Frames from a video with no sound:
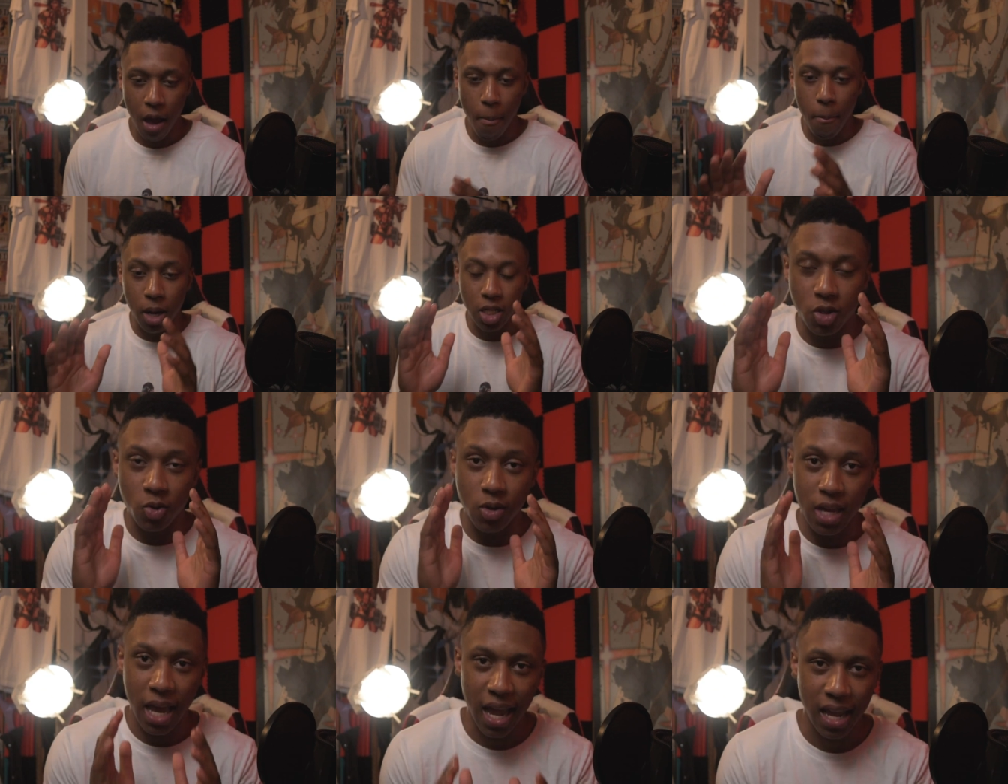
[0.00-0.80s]
But you
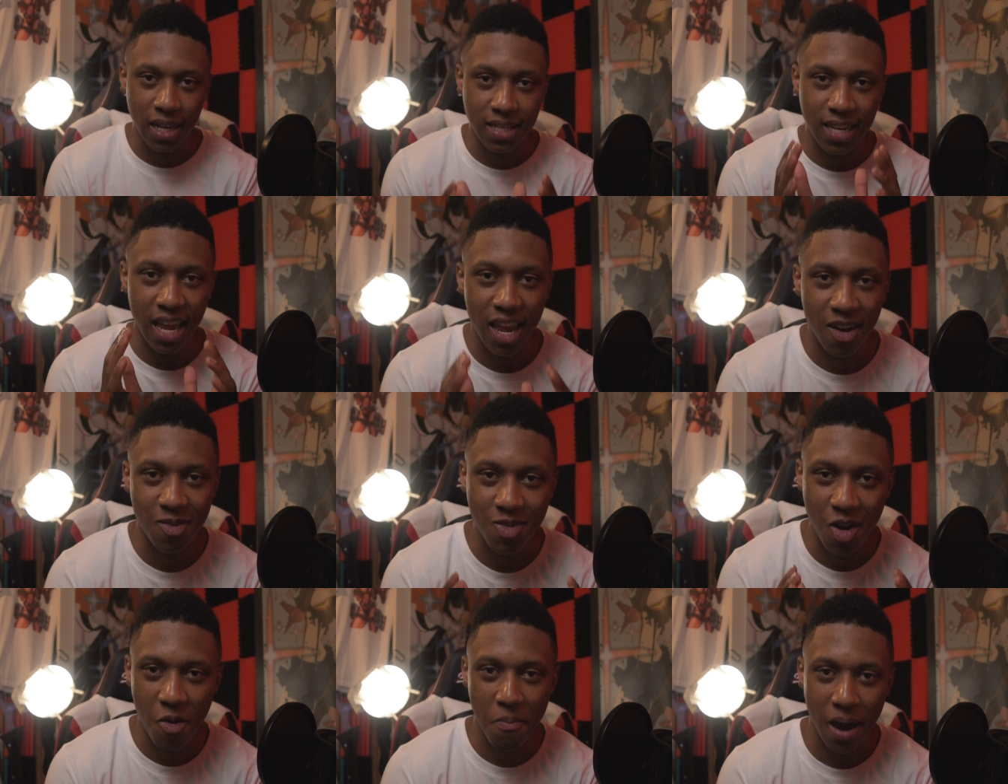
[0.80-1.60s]
can't tell
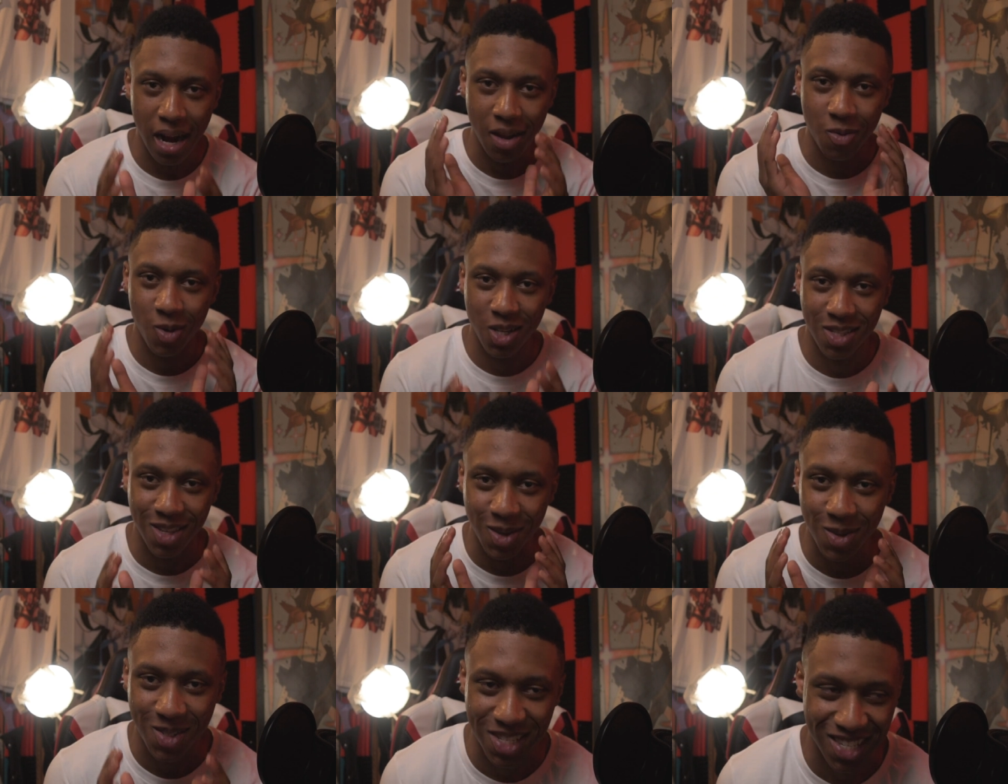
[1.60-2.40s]
nobody what
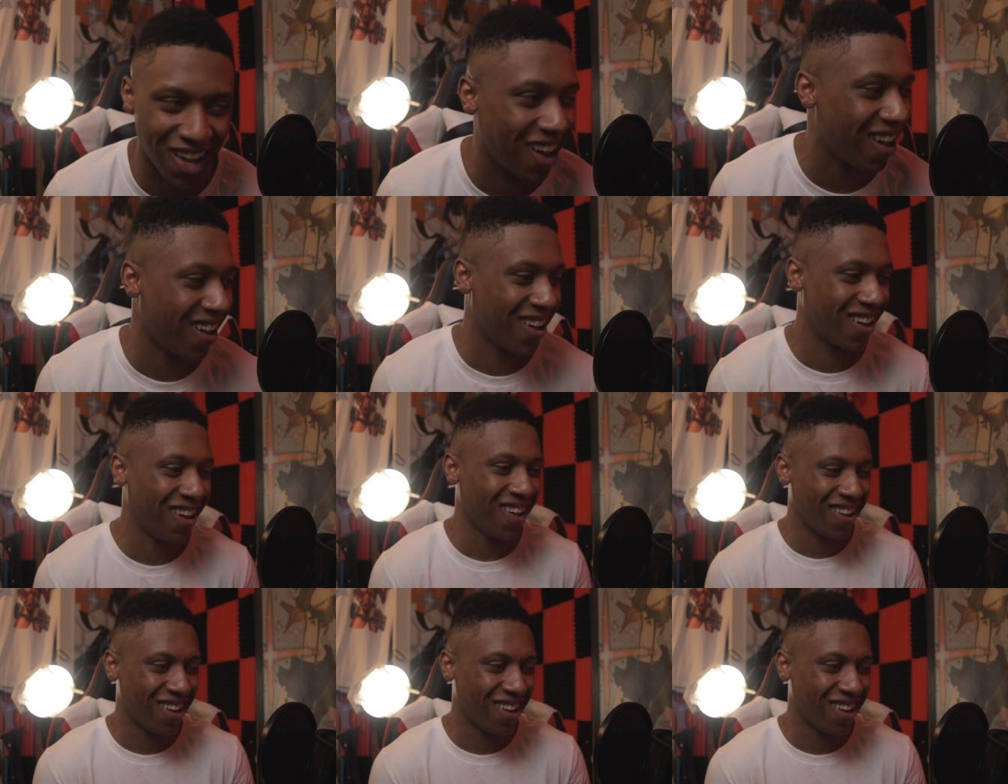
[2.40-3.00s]
you saw.